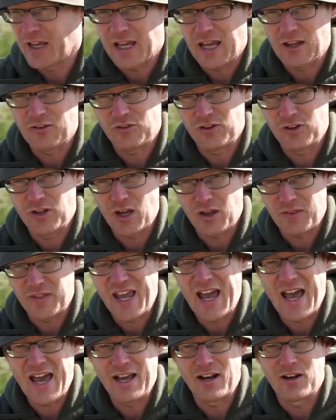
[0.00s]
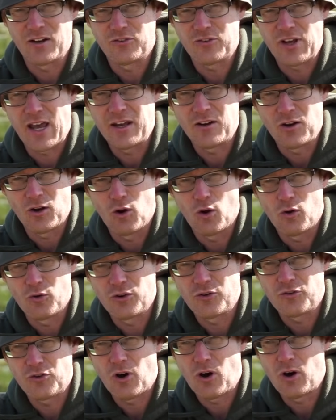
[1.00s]
it gets in the angler's head a lot
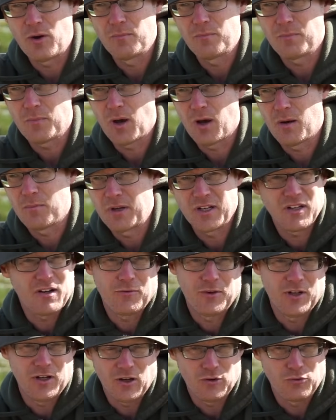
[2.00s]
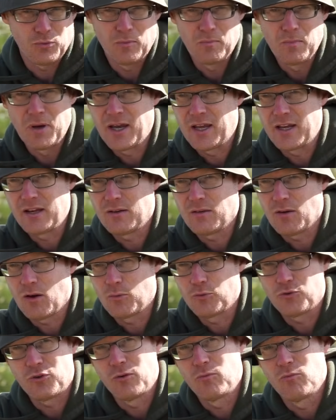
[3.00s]
of the time. It definitely does with me.
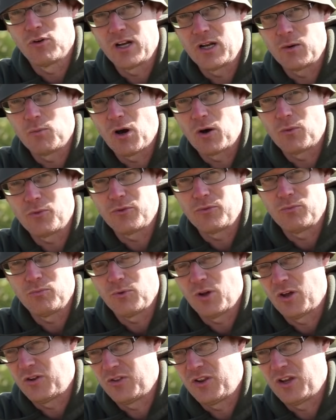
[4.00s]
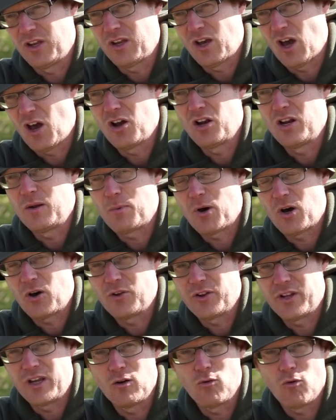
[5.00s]
I was doing really well at the early
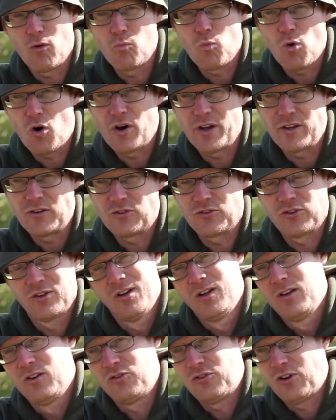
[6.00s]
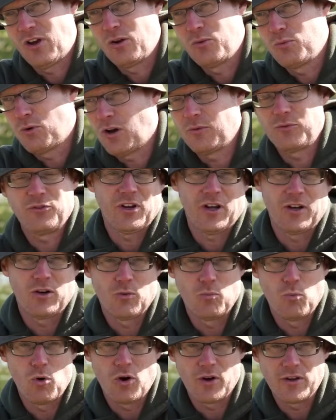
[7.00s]
part of the year on whites, so I've stayed
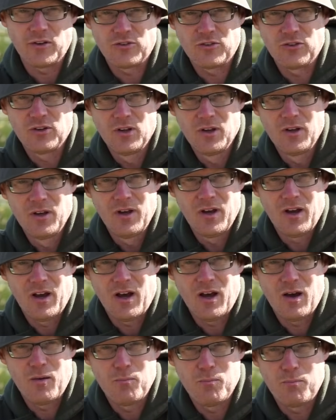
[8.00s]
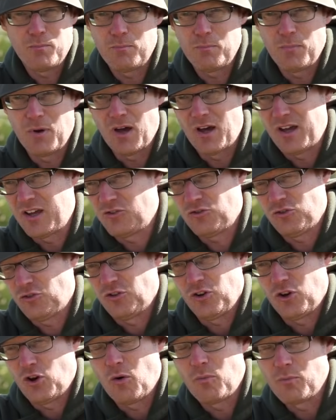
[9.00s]
on whites. It's
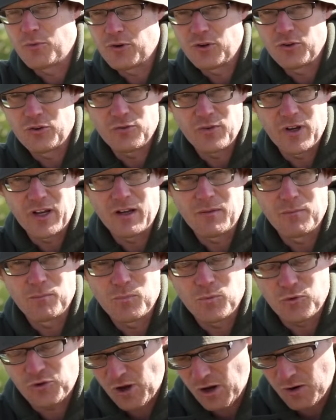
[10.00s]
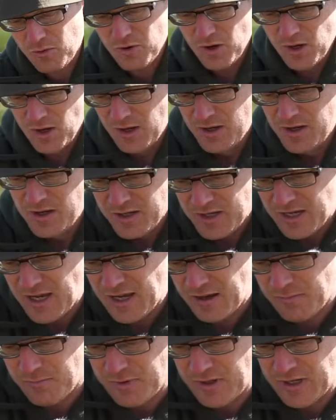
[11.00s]
just a confidence thing. So
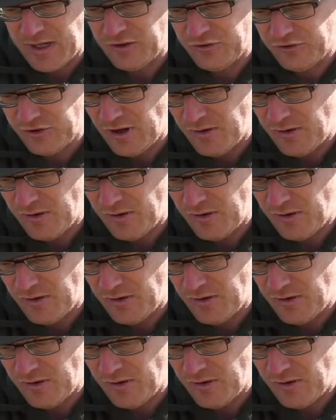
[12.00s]
yeah, let's